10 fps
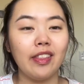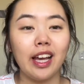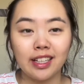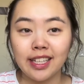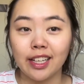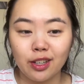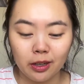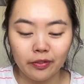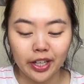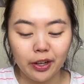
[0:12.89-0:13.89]
like TikTok
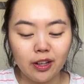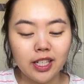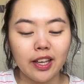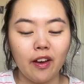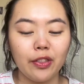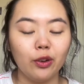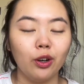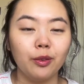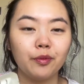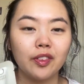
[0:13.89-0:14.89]
videos, and I thought